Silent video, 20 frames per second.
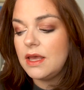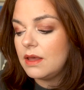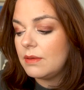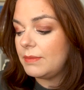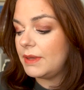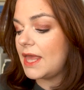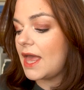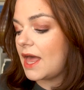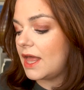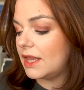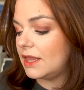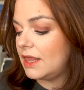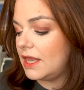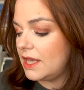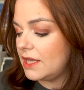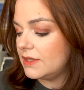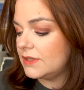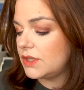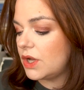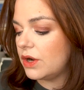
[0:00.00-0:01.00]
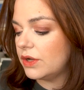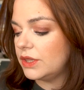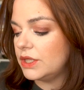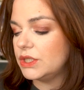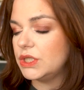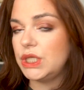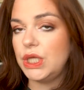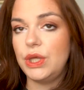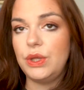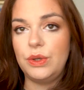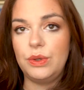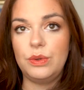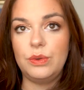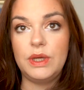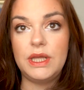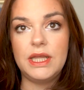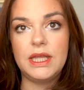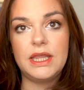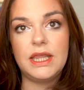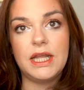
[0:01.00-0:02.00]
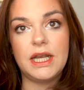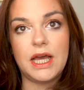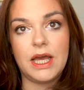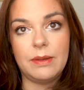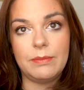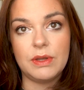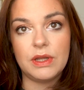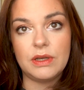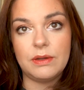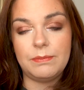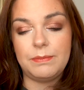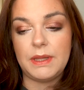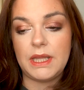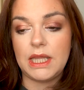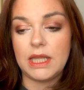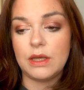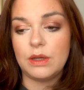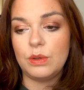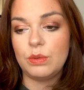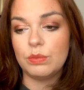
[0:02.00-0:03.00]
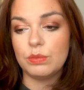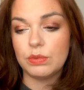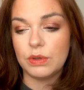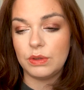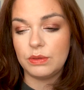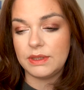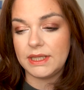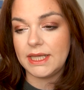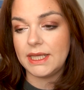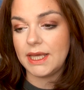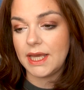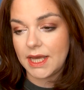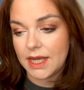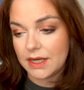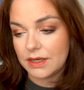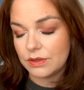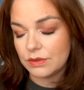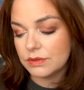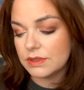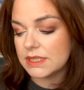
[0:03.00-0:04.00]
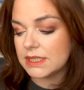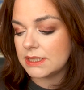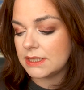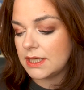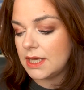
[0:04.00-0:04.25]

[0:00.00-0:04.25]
But yeah, these are the 2 that I'm going to be rolling out.